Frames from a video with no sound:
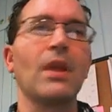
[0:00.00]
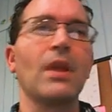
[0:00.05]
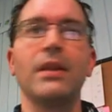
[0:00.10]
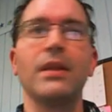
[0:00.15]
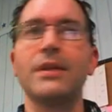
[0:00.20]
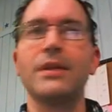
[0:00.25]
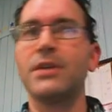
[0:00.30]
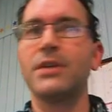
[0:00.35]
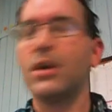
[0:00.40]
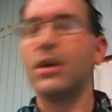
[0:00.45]

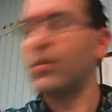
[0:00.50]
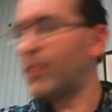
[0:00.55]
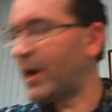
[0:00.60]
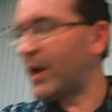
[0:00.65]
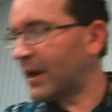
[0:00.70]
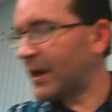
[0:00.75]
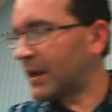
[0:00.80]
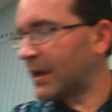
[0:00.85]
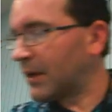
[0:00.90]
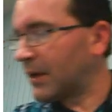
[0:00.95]
let's go
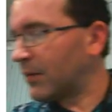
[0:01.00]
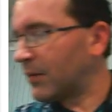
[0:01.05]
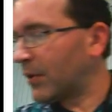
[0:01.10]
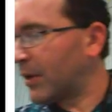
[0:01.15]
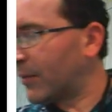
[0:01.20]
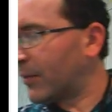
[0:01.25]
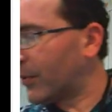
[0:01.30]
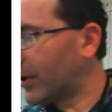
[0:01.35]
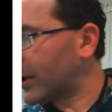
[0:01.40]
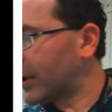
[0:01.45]
back
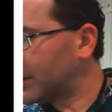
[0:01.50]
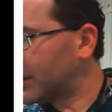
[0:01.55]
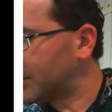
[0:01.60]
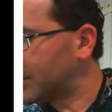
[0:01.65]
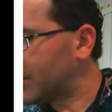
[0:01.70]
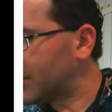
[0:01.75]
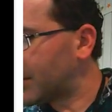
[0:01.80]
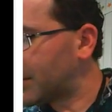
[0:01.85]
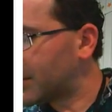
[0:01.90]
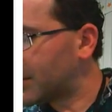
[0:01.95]
and work on
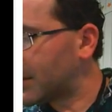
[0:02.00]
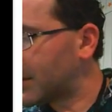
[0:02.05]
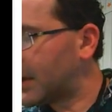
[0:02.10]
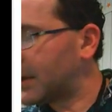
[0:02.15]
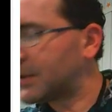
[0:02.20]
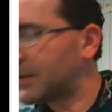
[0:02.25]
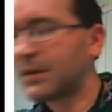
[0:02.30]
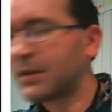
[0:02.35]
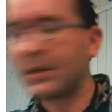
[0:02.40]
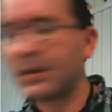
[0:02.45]
some other
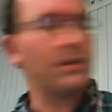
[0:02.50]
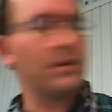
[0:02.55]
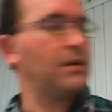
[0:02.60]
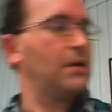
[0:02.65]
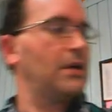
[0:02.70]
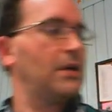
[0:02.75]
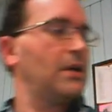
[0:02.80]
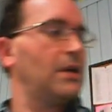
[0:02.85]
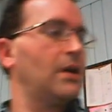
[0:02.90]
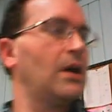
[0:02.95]
things here.
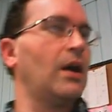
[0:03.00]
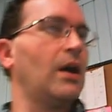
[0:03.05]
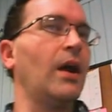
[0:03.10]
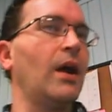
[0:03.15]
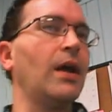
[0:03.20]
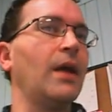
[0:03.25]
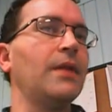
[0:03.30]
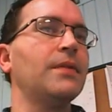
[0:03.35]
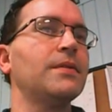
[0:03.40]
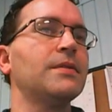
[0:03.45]
All
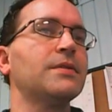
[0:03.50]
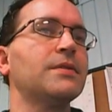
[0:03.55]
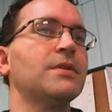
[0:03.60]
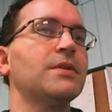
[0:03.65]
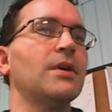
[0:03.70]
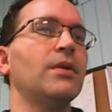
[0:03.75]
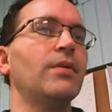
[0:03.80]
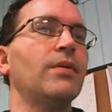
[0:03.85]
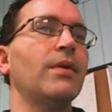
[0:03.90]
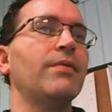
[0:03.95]
right,
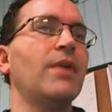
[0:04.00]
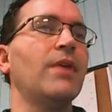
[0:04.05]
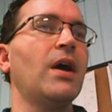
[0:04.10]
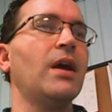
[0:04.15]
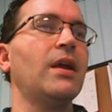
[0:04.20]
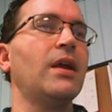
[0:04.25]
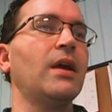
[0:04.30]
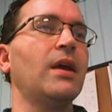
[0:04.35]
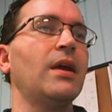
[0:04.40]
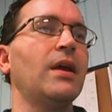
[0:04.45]
so we've
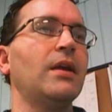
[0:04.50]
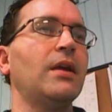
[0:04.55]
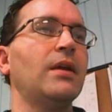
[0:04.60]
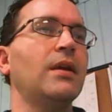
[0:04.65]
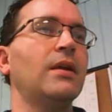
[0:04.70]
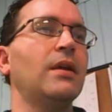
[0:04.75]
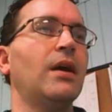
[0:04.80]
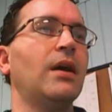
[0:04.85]
got a